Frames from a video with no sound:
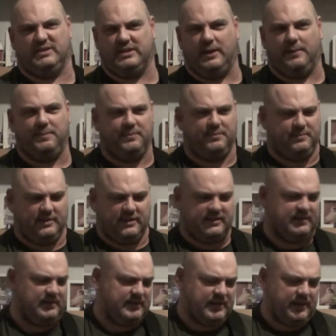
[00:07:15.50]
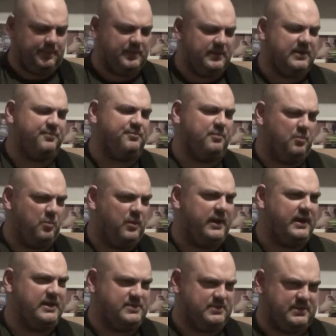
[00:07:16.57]
couple of different
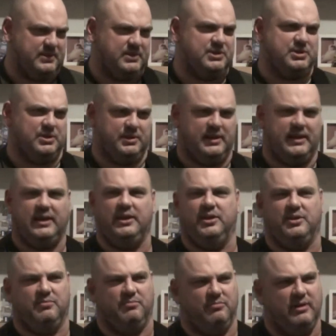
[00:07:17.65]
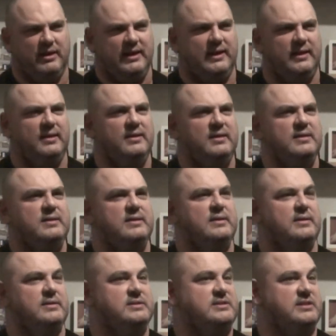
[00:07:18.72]
ways. We're going to show you how you can run it
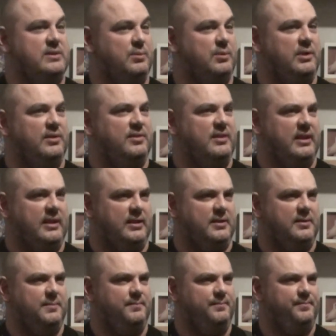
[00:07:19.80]
and see what you think.